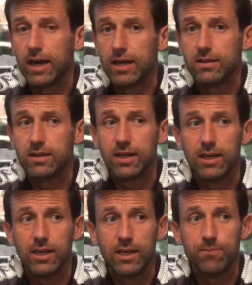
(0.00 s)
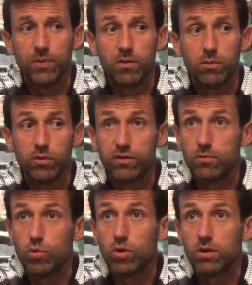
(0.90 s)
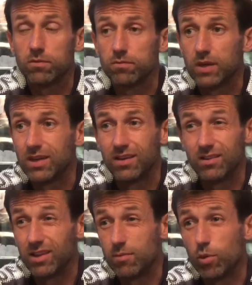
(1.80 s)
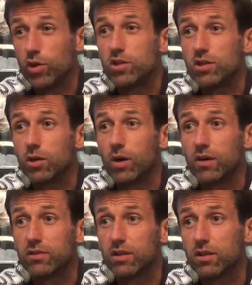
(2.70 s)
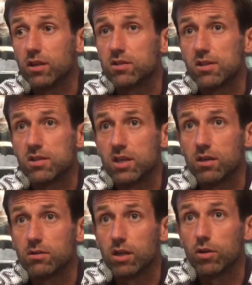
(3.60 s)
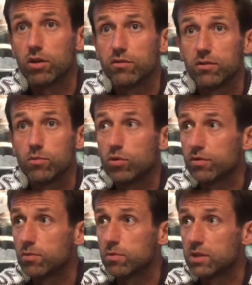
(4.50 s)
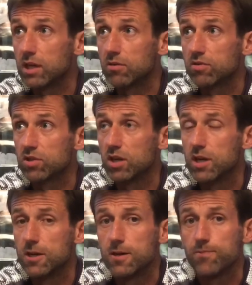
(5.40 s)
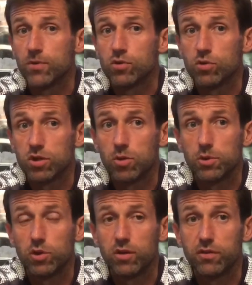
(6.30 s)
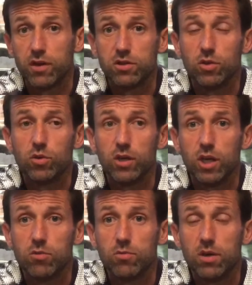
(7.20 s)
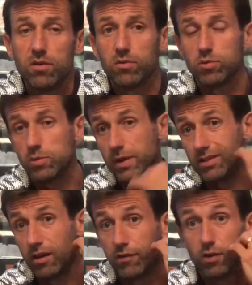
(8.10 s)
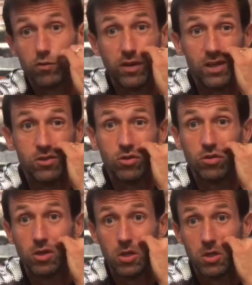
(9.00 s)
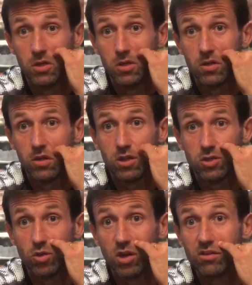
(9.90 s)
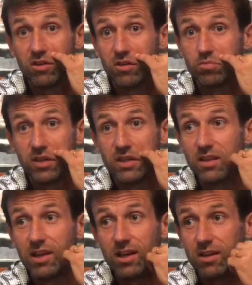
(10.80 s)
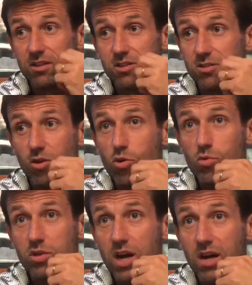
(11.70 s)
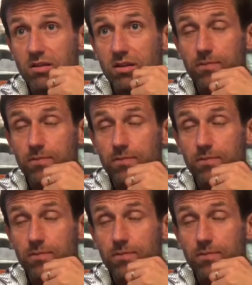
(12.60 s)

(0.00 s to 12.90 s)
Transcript: and I'm looking for more. I think the boys now, after the dust has settled, are looking for more from themselves. So it's an opportunity for us to go to Cowdenbeath, which would be a difficult venue. Historically, I've played there, it's always hard.